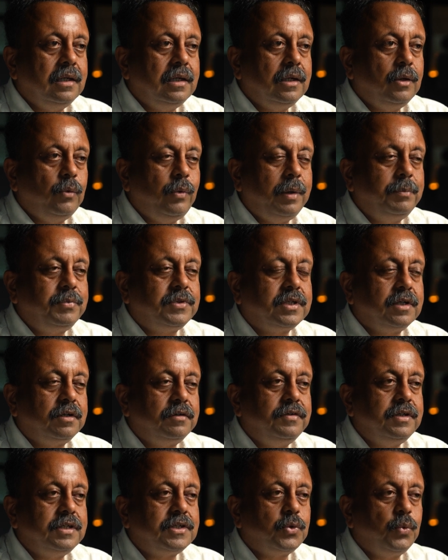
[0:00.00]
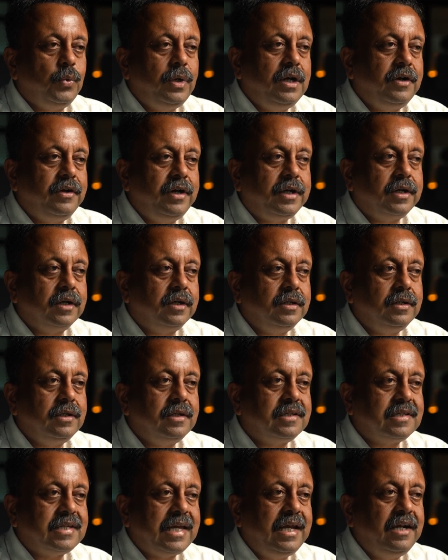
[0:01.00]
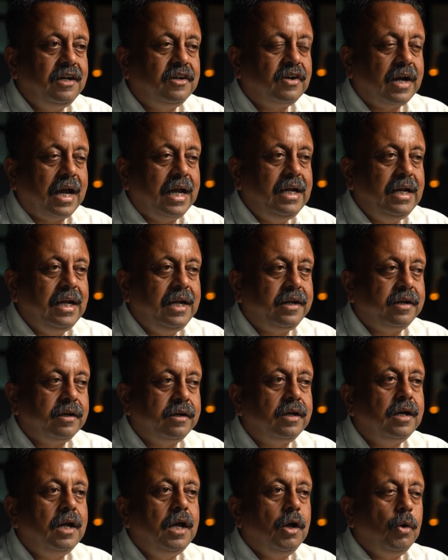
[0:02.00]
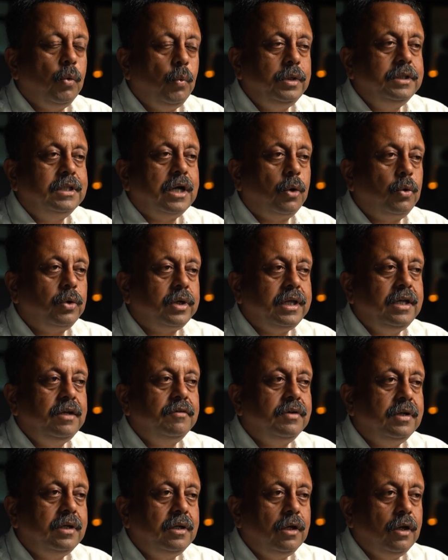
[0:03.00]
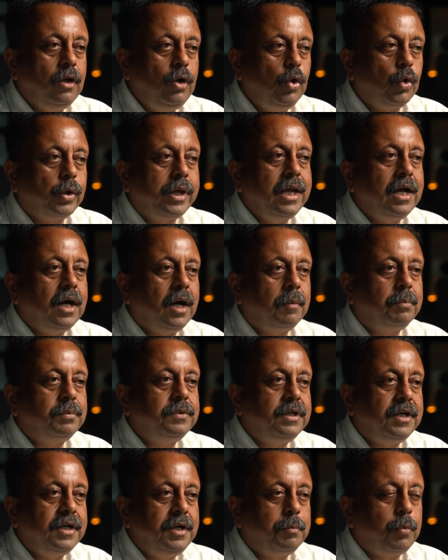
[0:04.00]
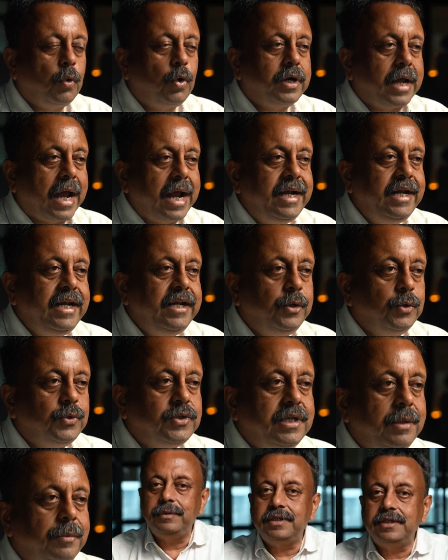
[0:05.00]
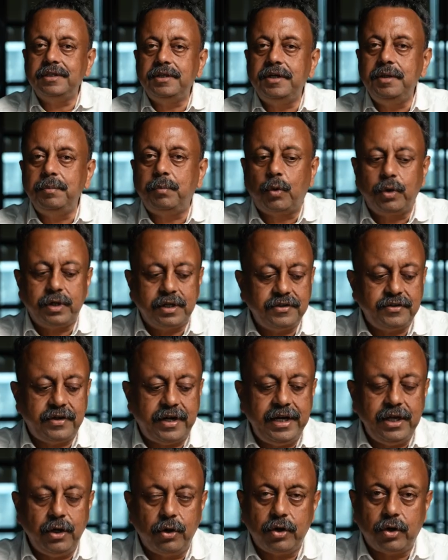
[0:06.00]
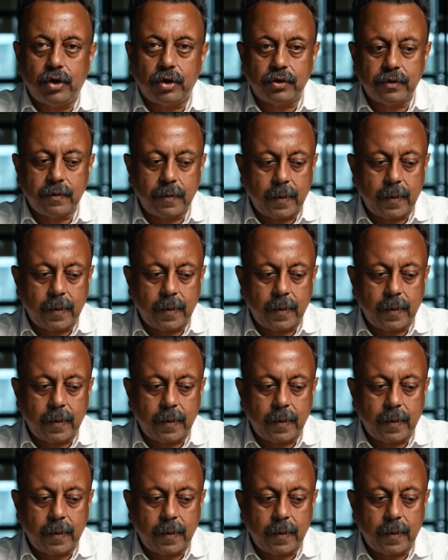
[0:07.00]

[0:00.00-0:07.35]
web service will return saying try later without even looking up the report ID to see whether the report is ready or not.